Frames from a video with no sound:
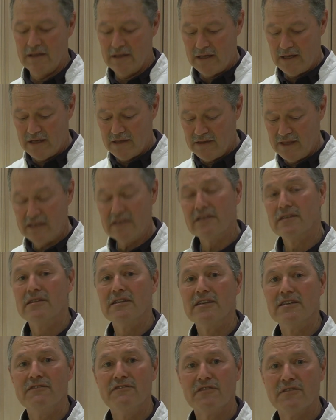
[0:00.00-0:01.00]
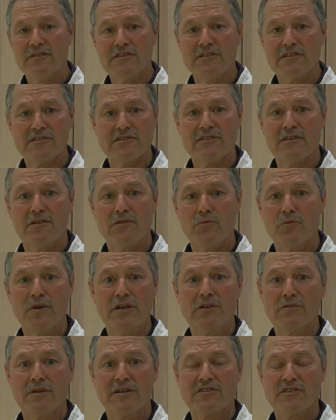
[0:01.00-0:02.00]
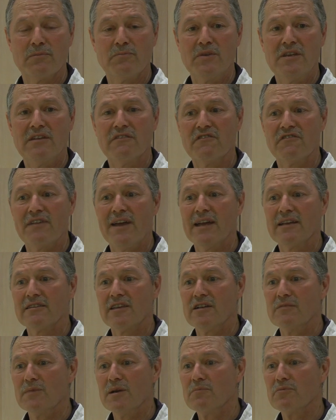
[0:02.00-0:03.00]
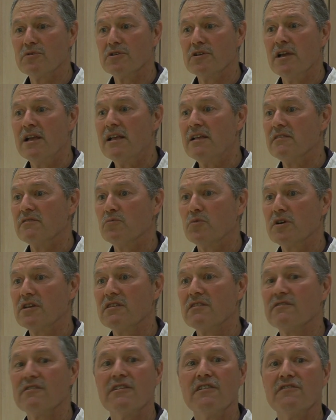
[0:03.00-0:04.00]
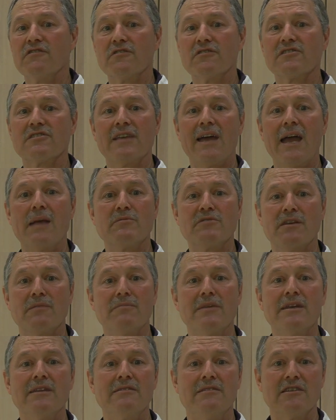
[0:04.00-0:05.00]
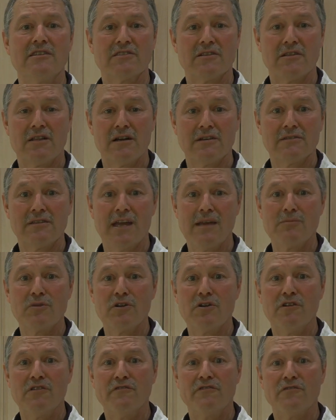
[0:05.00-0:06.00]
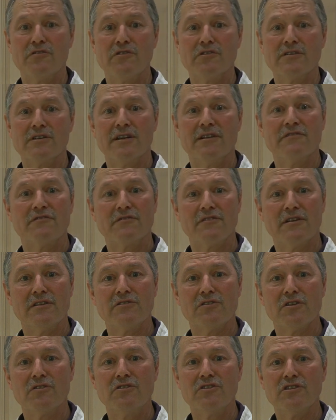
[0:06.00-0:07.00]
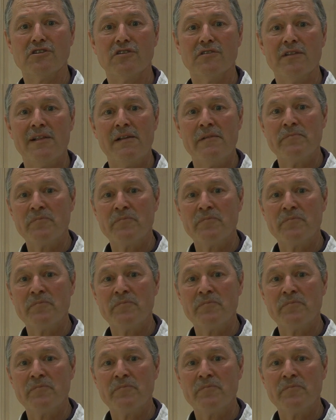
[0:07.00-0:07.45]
that you need for this wing recipe. In fact, I remember one of the very first times I made these a long time ago for Antonio.